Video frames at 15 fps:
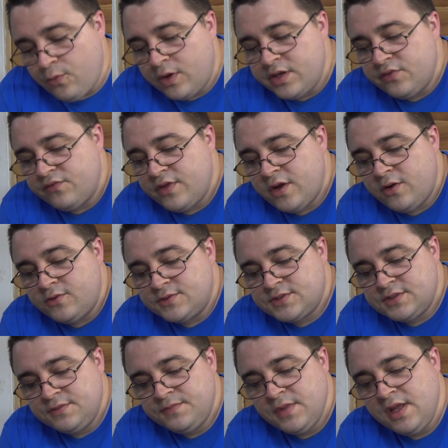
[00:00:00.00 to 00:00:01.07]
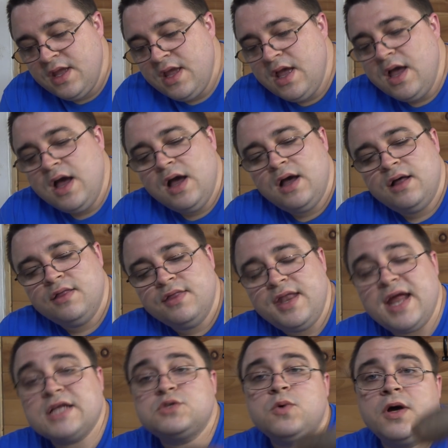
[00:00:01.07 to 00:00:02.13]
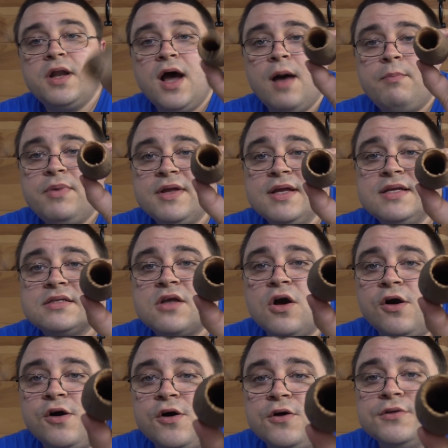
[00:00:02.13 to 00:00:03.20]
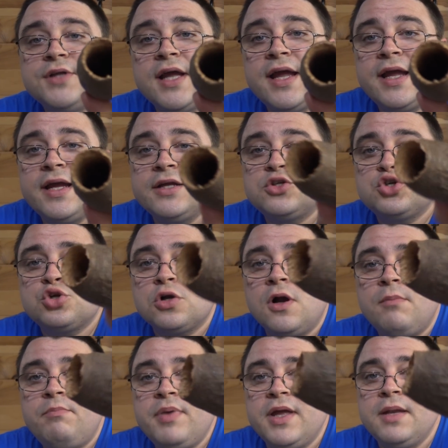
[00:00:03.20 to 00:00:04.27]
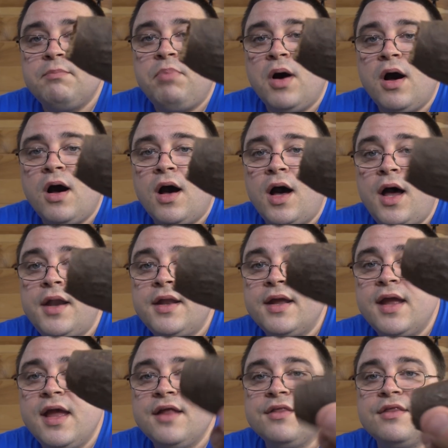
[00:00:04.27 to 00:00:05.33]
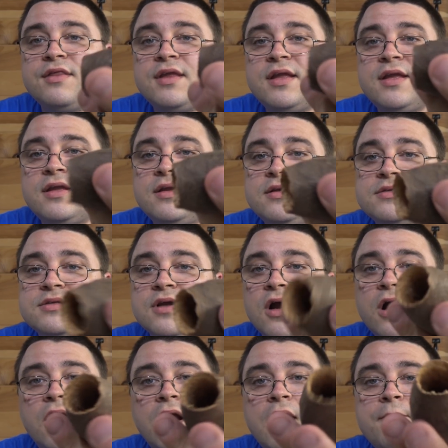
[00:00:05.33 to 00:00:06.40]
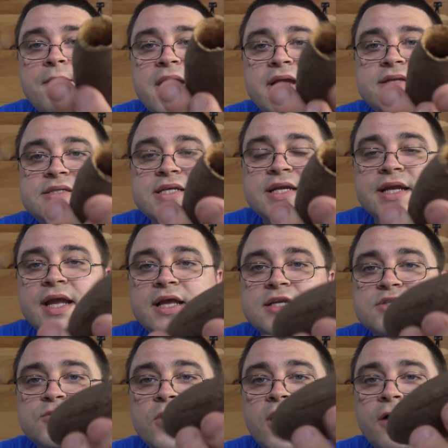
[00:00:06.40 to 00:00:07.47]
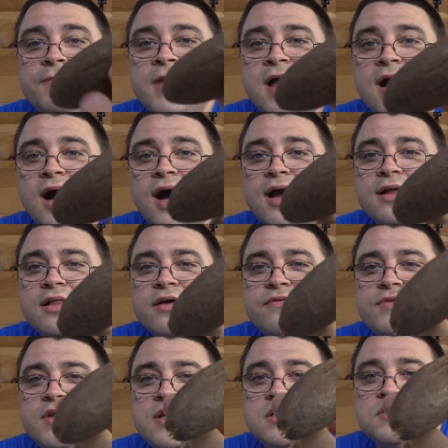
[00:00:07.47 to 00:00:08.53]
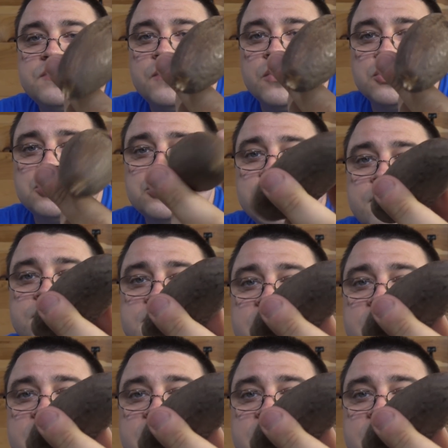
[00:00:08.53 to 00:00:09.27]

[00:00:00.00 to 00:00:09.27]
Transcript: one of those. The next one up is called a Trumpet Pod, and these are amazing as well. I love these for shrimp